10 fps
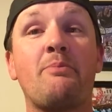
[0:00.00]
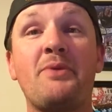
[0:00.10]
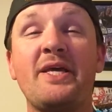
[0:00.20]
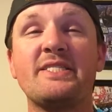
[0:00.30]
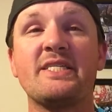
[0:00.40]

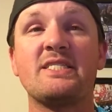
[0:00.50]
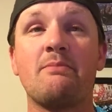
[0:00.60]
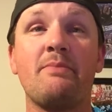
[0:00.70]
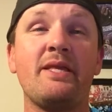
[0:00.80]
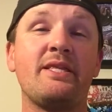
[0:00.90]
pieces
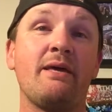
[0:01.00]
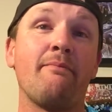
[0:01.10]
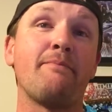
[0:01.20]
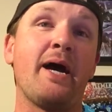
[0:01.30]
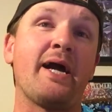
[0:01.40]
and mend
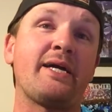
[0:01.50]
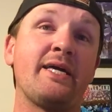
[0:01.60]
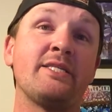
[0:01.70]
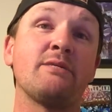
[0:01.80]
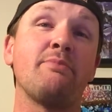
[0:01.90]
him back
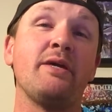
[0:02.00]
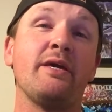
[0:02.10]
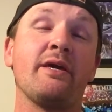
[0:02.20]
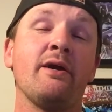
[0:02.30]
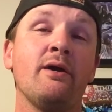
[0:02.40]
into
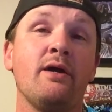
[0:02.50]
being